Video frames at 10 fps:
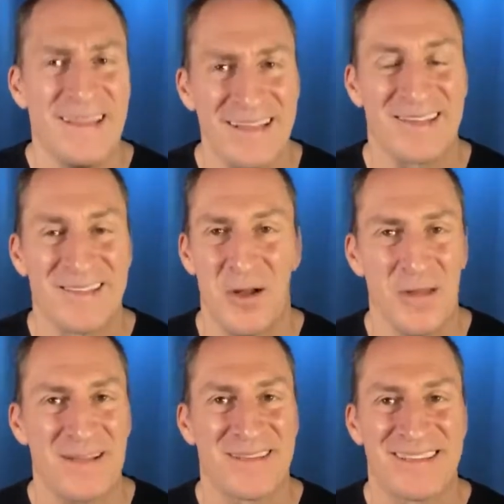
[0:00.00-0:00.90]
yes, no,
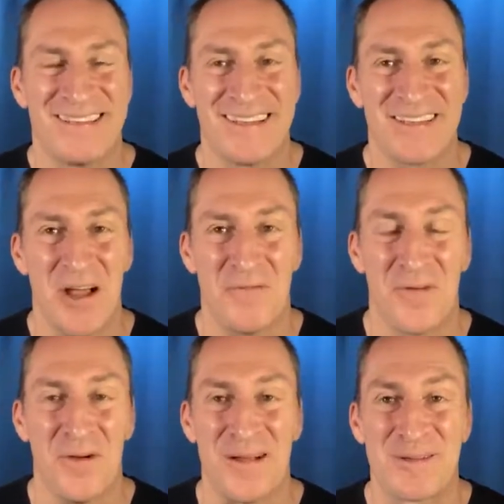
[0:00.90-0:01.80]
it's not
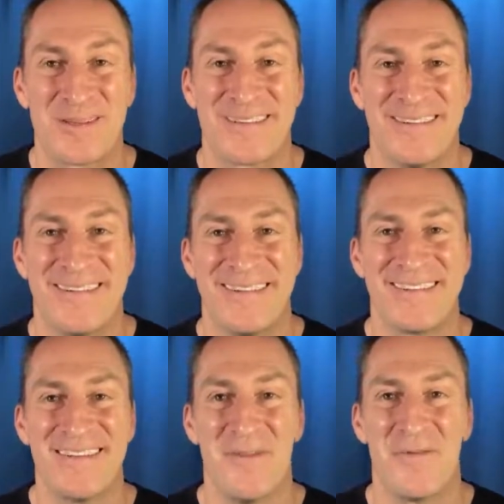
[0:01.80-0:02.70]
for us.
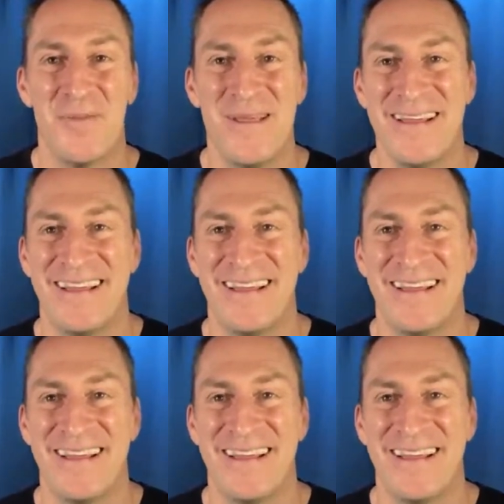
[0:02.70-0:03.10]
It's not for me.